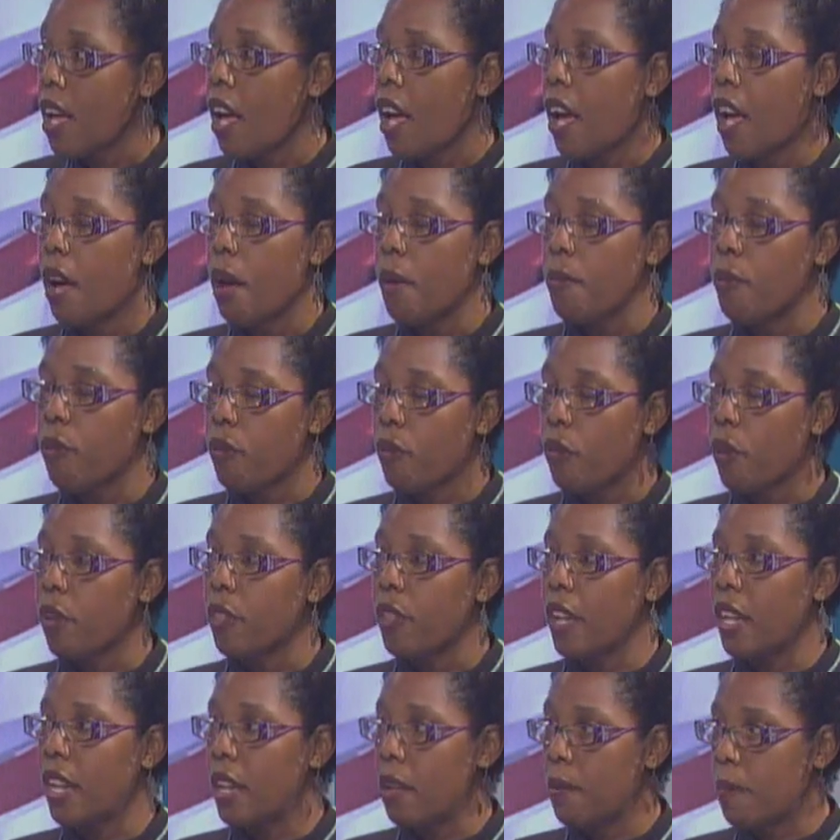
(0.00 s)
um, for
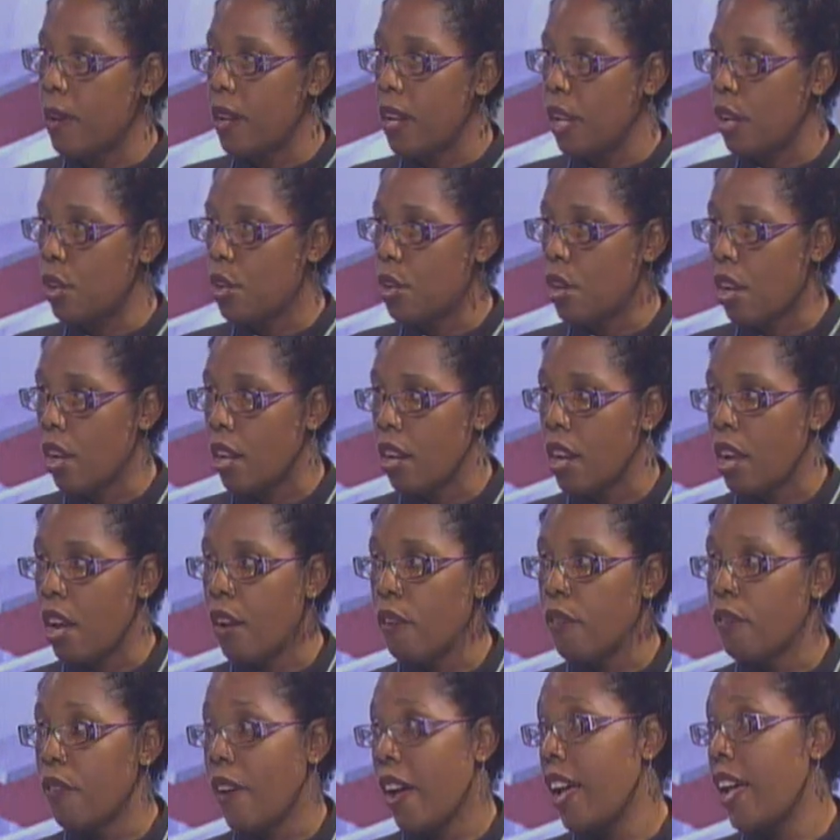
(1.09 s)
the elimination of
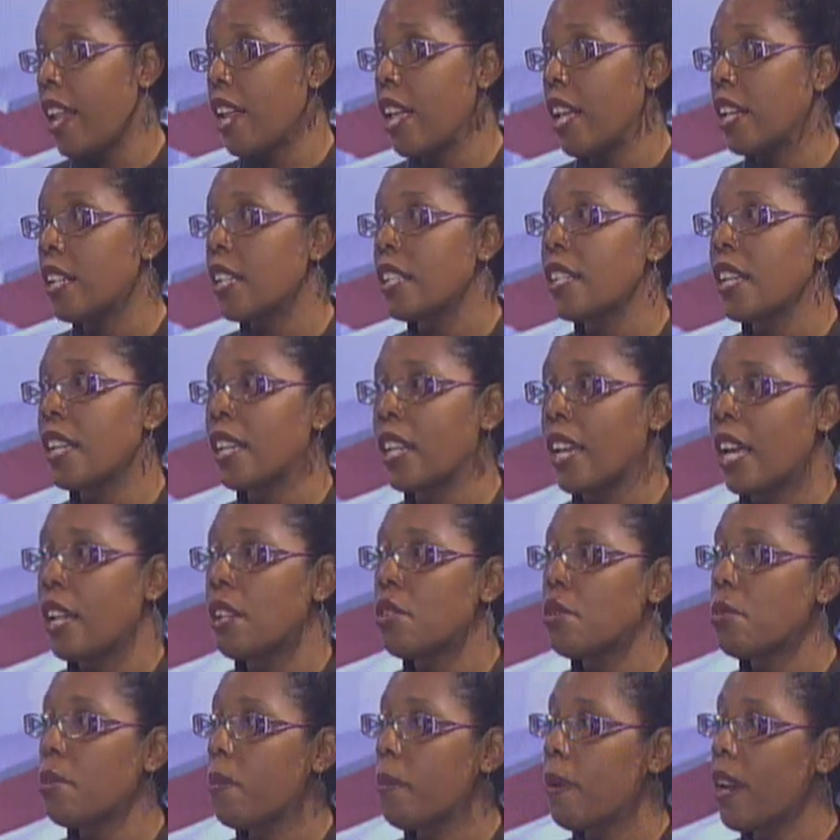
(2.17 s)
violence
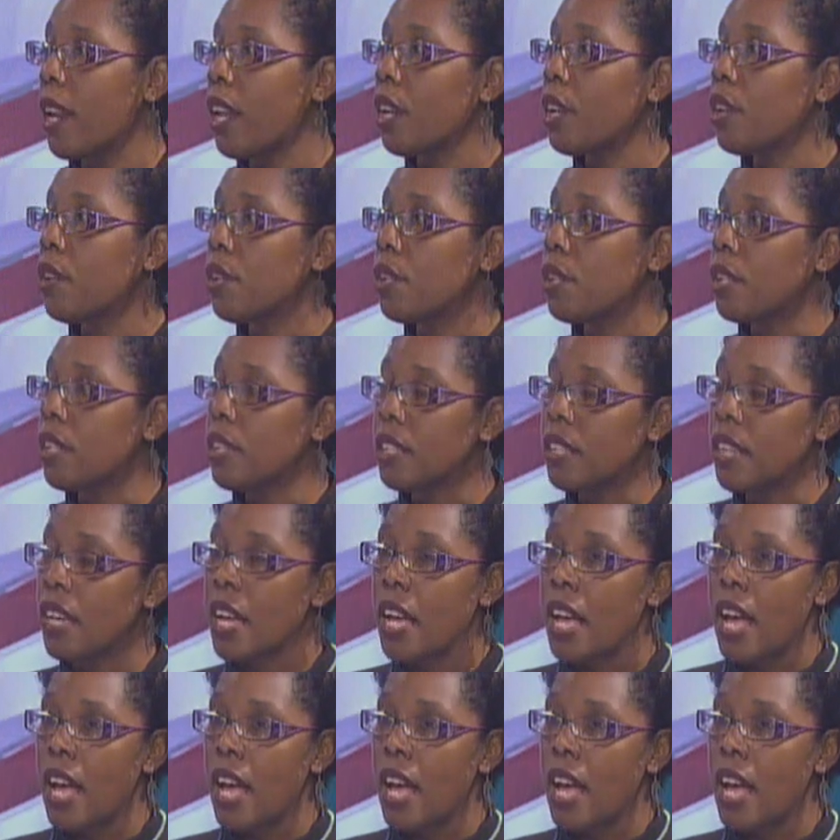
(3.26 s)
against women and girls.